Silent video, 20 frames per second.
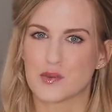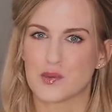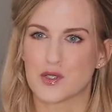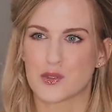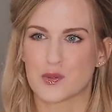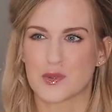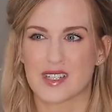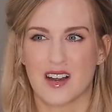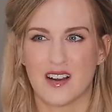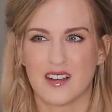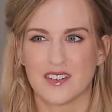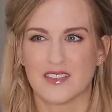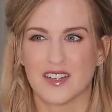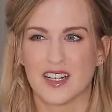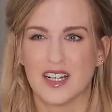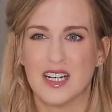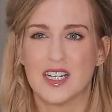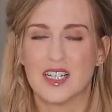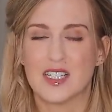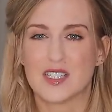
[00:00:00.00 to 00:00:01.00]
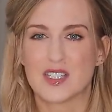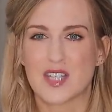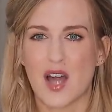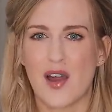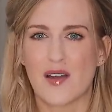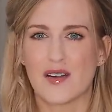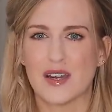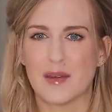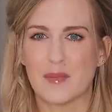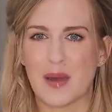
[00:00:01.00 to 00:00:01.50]
which was kind of a
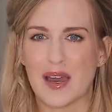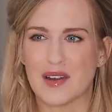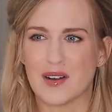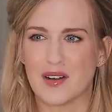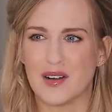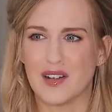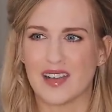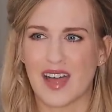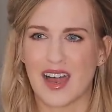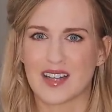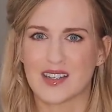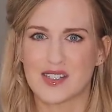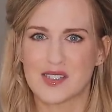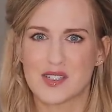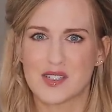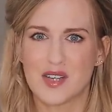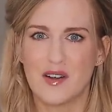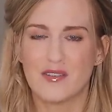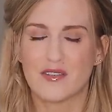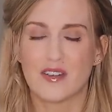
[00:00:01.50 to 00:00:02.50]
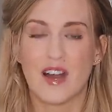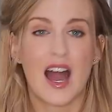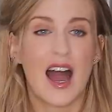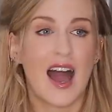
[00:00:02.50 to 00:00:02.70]
sorry about all that stuff.